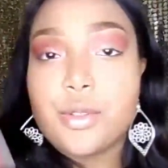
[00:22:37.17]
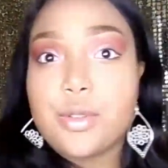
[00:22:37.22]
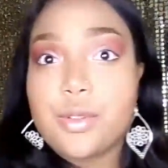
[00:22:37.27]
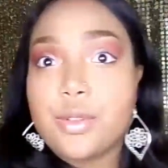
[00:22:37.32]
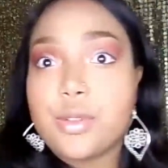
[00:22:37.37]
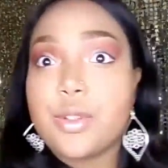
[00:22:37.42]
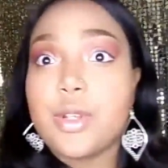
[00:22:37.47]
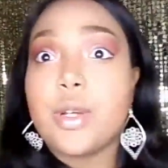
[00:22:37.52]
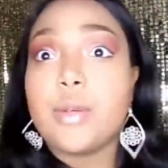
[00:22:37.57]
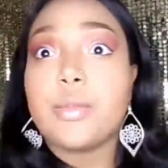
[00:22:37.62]

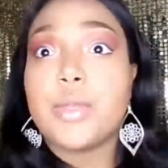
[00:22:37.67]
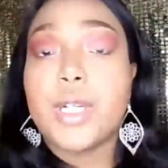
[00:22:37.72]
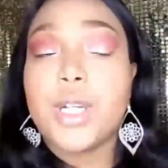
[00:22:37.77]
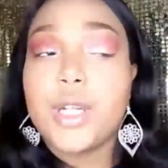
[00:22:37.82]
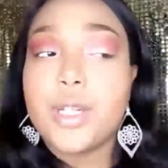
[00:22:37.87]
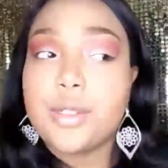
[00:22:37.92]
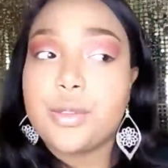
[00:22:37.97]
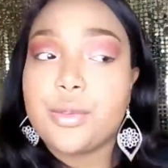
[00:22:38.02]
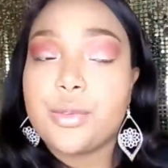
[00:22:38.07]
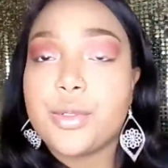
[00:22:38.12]
some
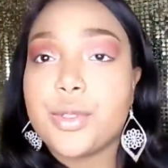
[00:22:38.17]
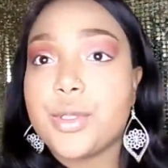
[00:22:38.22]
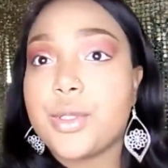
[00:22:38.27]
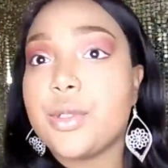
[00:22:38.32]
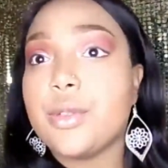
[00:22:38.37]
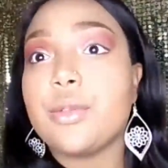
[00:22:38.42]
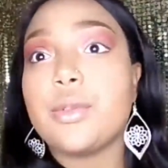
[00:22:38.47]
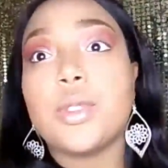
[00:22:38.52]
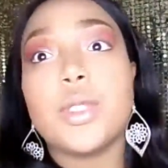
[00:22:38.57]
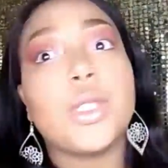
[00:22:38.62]

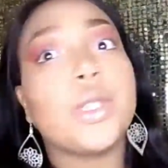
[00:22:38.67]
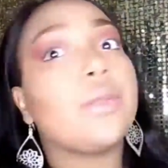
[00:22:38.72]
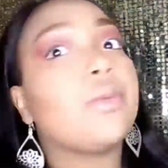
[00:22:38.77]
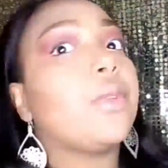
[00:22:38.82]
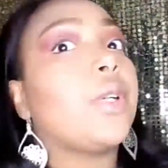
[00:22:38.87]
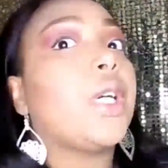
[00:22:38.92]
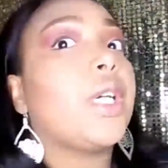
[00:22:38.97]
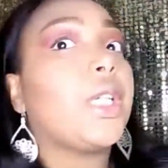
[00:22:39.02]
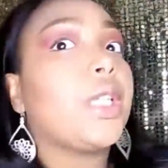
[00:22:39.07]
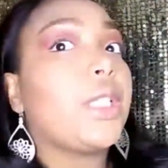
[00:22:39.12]
contours don't
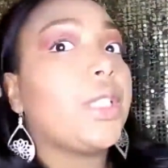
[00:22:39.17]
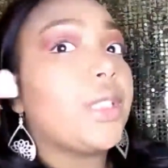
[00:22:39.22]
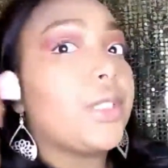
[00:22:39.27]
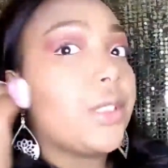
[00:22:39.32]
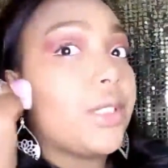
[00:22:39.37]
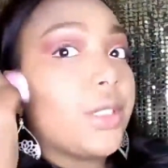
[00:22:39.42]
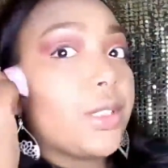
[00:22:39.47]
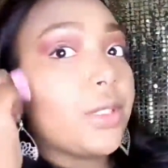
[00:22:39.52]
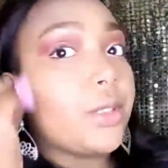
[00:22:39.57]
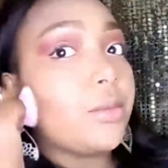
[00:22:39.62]
look
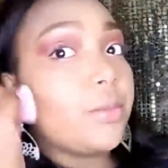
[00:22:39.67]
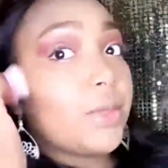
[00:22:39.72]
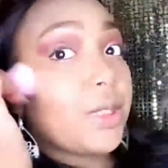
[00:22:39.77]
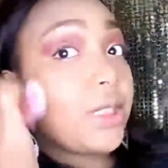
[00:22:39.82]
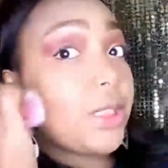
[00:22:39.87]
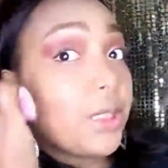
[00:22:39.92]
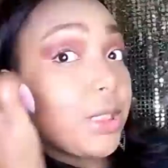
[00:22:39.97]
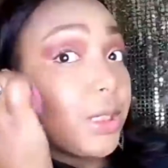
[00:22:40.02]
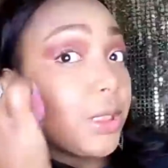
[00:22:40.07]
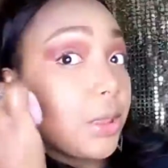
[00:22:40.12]
right
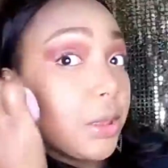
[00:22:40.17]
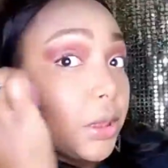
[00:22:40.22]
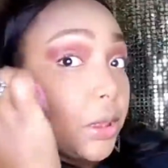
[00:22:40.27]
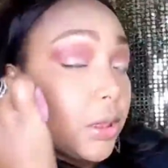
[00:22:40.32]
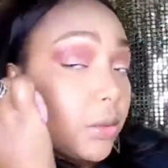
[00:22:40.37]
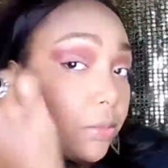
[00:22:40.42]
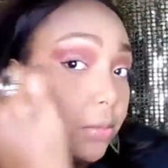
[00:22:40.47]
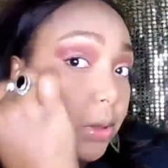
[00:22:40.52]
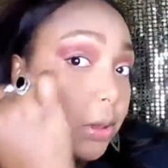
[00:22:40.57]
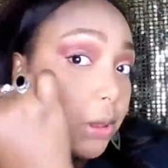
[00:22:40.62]
because they're
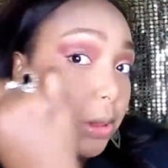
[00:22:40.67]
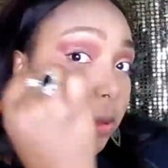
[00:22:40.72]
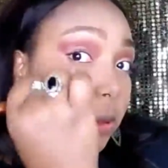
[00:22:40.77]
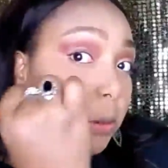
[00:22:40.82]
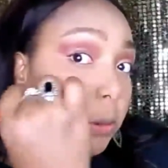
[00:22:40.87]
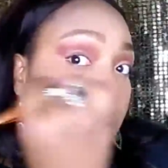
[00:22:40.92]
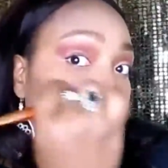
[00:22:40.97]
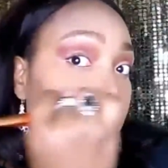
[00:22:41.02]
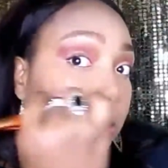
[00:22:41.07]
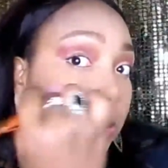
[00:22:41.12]
not
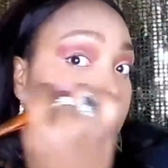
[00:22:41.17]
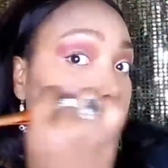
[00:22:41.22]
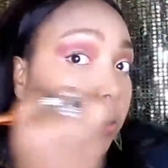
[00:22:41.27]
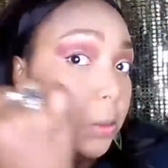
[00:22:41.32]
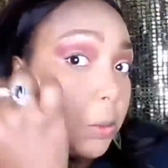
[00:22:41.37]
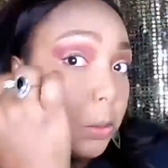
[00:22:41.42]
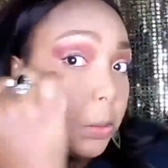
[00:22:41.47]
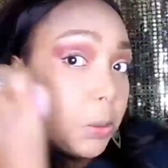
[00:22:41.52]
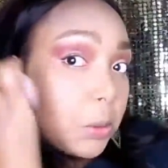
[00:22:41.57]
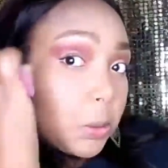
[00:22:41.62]
blended
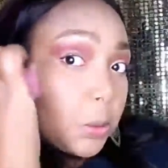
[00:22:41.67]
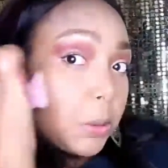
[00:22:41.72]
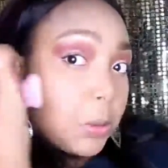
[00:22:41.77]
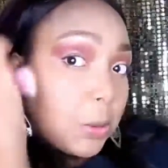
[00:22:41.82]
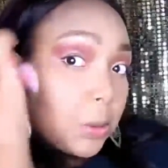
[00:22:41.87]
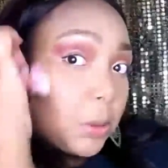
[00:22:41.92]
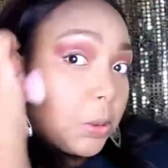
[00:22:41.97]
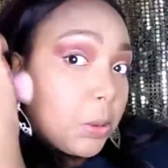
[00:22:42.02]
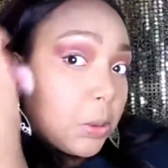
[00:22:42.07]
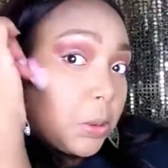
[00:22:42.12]
out.
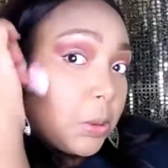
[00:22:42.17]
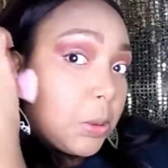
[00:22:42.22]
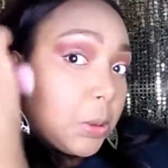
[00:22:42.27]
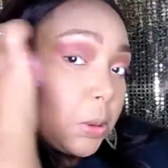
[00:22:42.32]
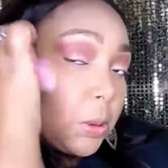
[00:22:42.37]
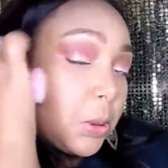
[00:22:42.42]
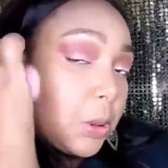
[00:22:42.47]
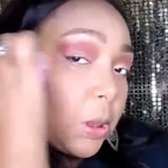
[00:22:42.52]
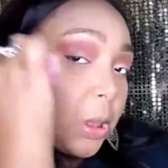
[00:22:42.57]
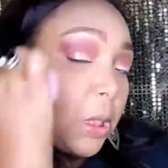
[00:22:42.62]

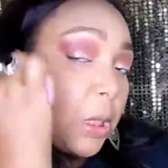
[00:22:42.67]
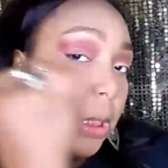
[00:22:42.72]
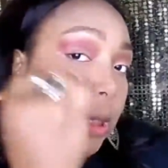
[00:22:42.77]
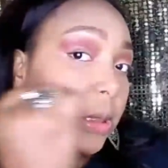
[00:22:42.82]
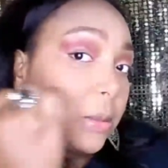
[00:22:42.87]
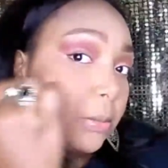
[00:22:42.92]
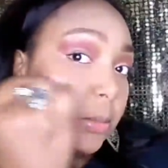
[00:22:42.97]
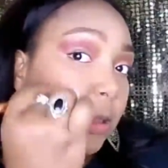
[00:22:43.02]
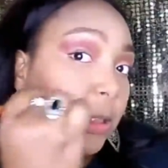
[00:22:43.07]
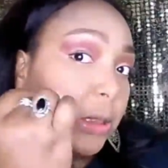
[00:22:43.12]
You
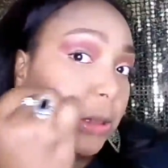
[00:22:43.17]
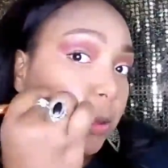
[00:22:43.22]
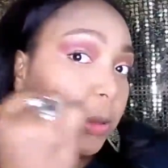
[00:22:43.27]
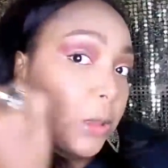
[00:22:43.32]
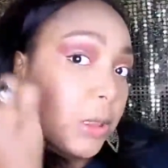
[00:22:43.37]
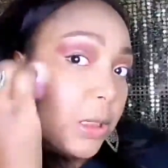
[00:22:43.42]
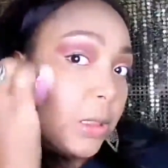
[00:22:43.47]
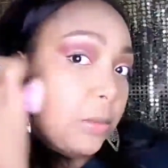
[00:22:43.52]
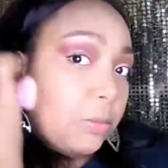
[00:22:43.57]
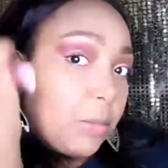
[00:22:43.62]
gotta make
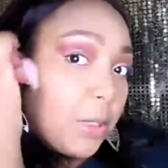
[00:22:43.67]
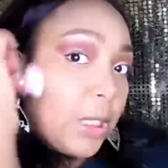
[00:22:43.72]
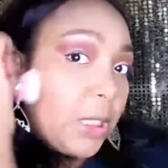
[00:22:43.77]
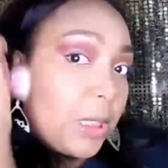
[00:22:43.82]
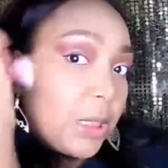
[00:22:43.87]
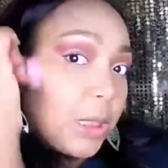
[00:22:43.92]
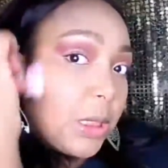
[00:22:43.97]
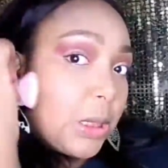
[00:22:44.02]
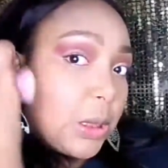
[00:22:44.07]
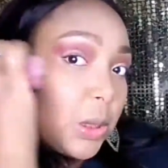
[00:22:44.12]
sure it's
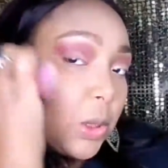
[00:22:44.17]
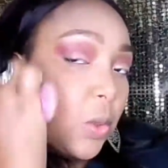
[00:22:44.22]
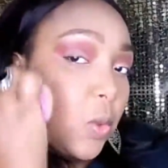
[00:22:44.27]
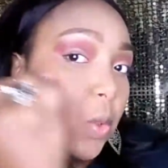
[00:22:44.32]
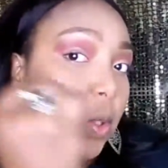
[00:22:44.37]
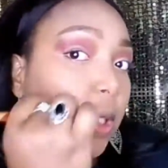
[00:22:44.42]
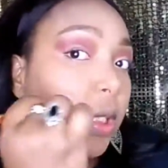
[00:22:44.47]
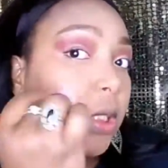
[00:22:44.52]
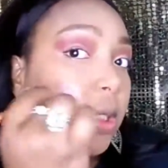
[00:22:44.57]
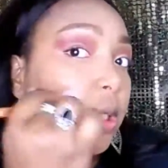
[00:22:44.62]
blended,
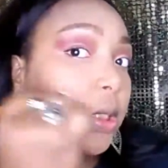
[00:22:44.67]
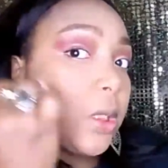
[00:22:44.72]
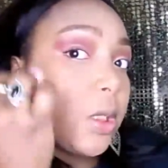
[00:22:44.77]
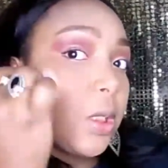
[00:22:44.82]
y'all.